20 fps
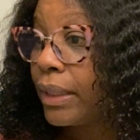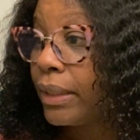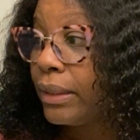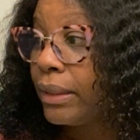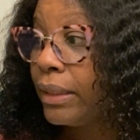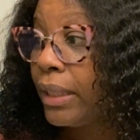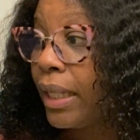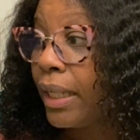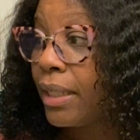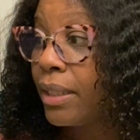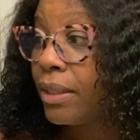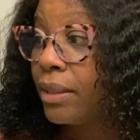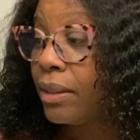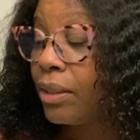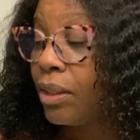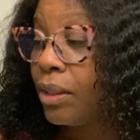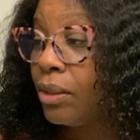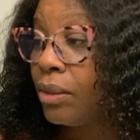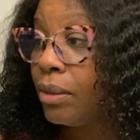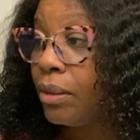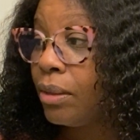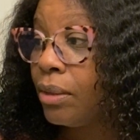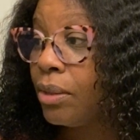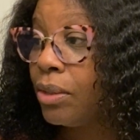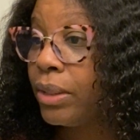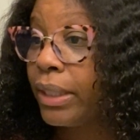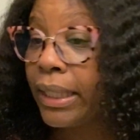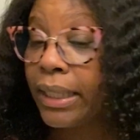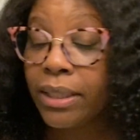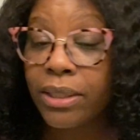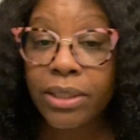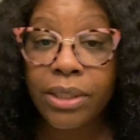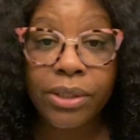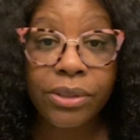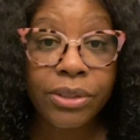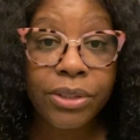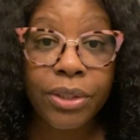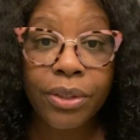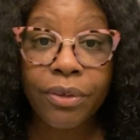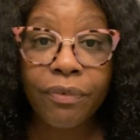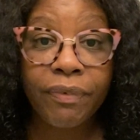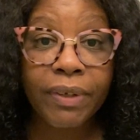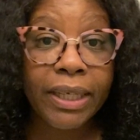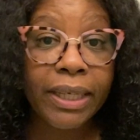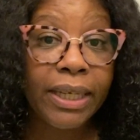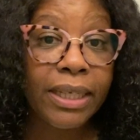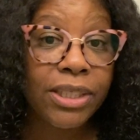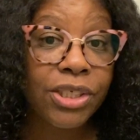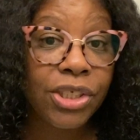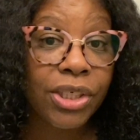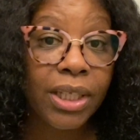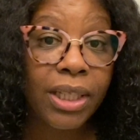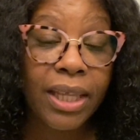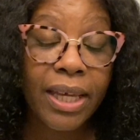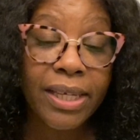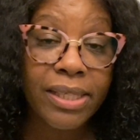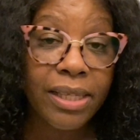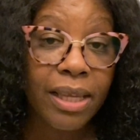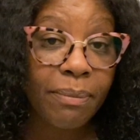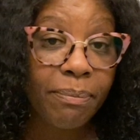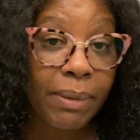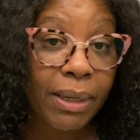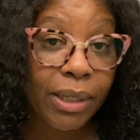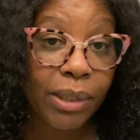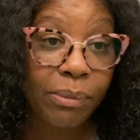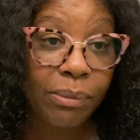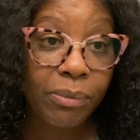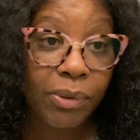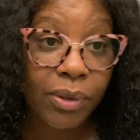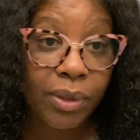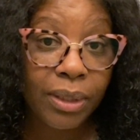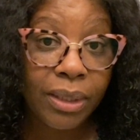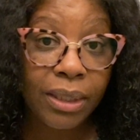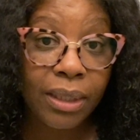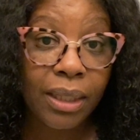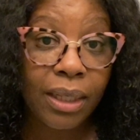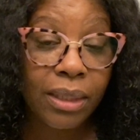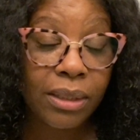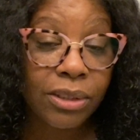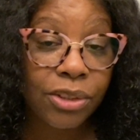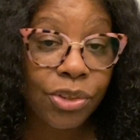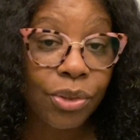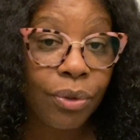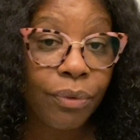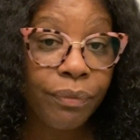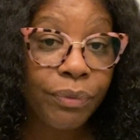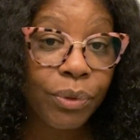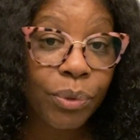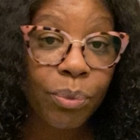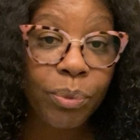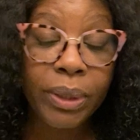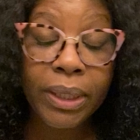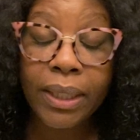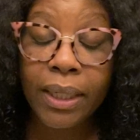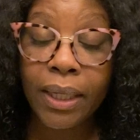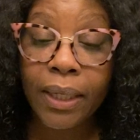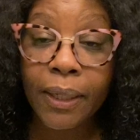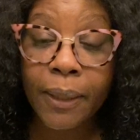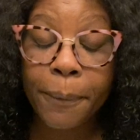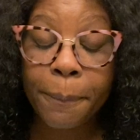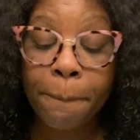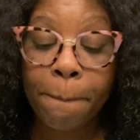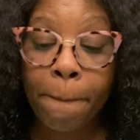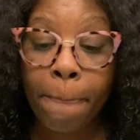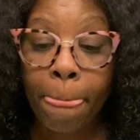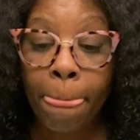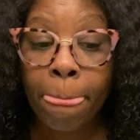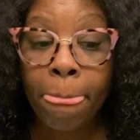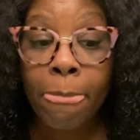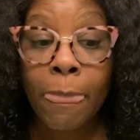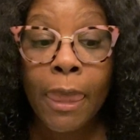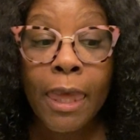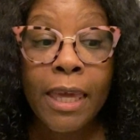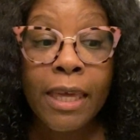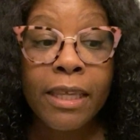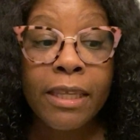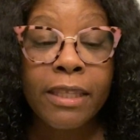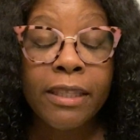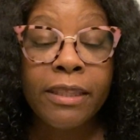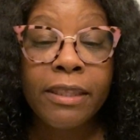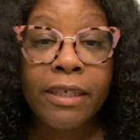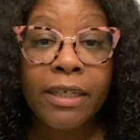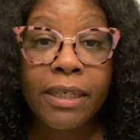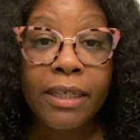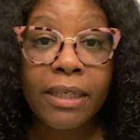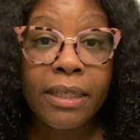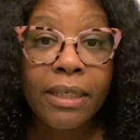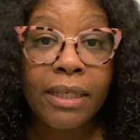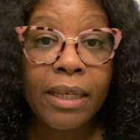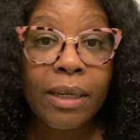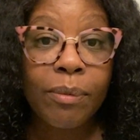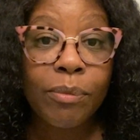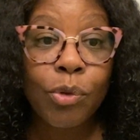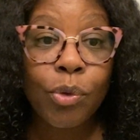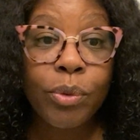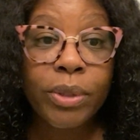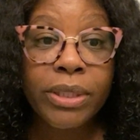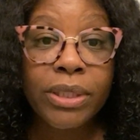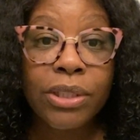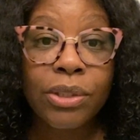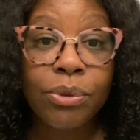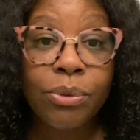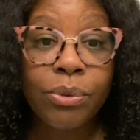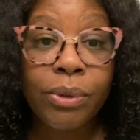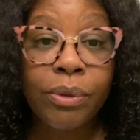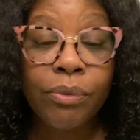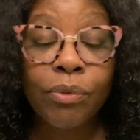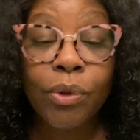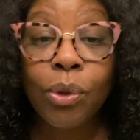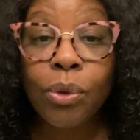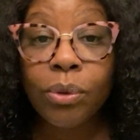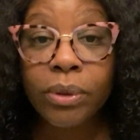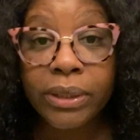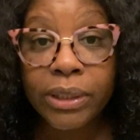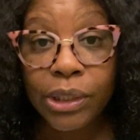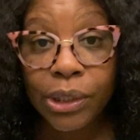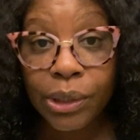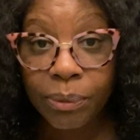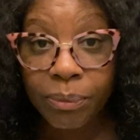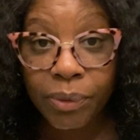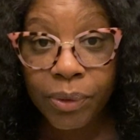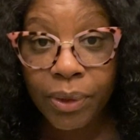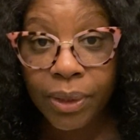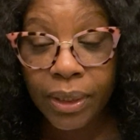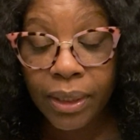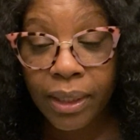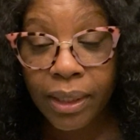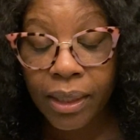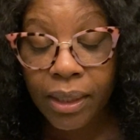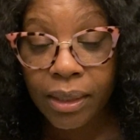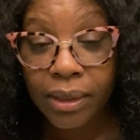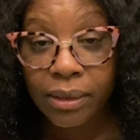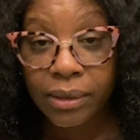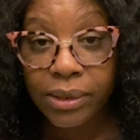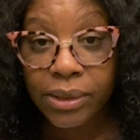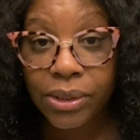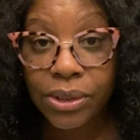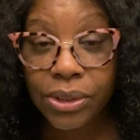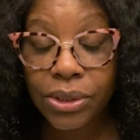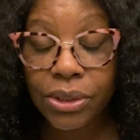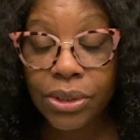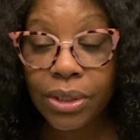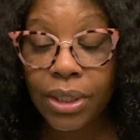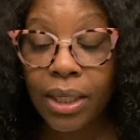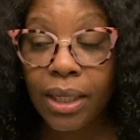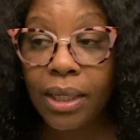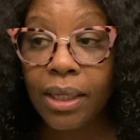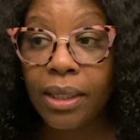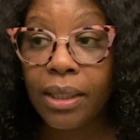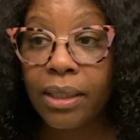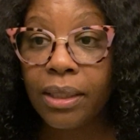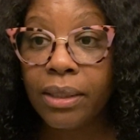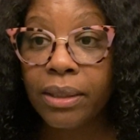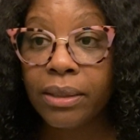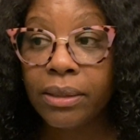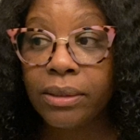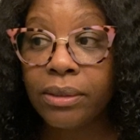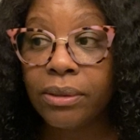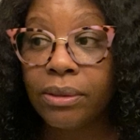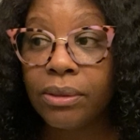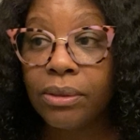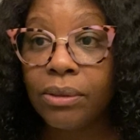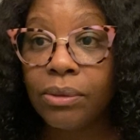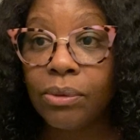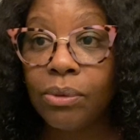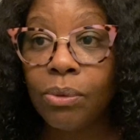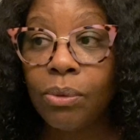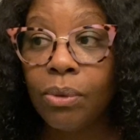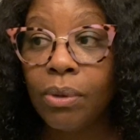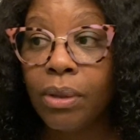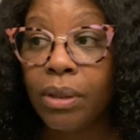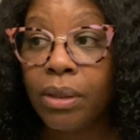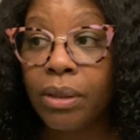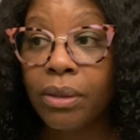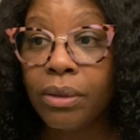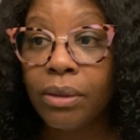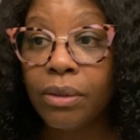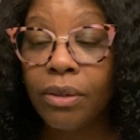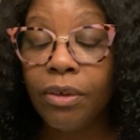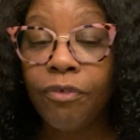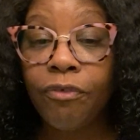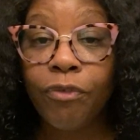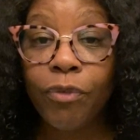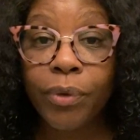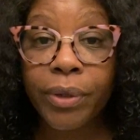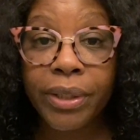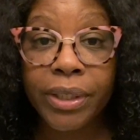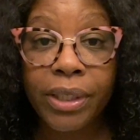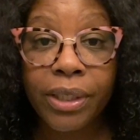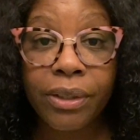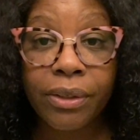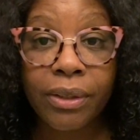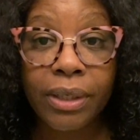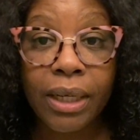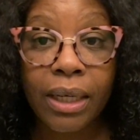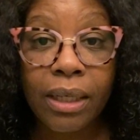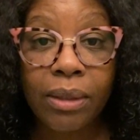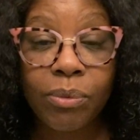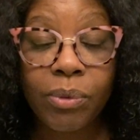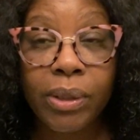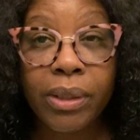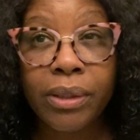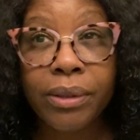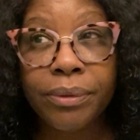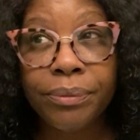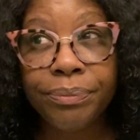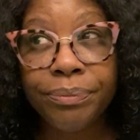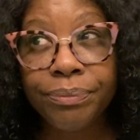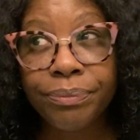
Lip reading: take a cooking certification class at my community college over the weekend. Then I'm going to enroll in a community college or a 4-year college. Well,